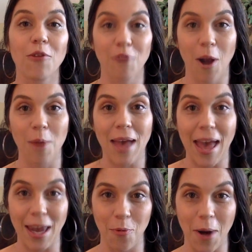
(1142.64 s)
from
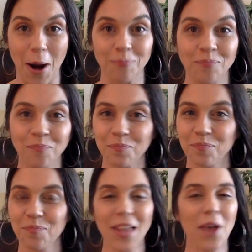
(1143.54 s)
anywhere.
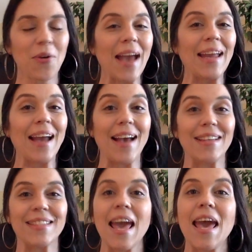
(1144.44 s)
Okay
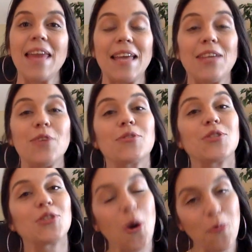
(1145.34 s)
guys, thank you
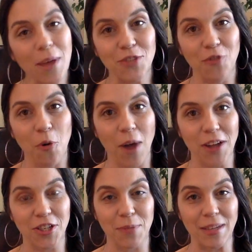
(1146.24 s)
so much for
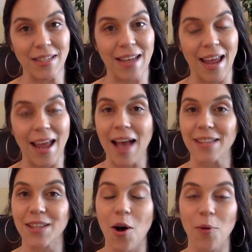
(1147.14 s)
watching me today.
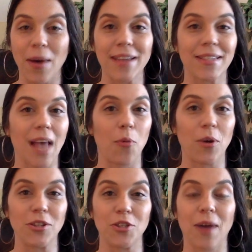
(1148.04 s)
As always, I
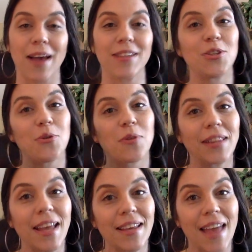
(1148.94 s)
want you guys to
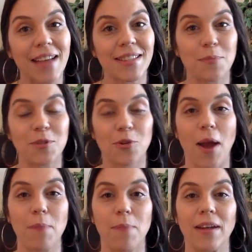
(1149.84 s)
click that
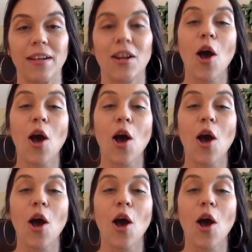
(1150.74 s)
subscribe button,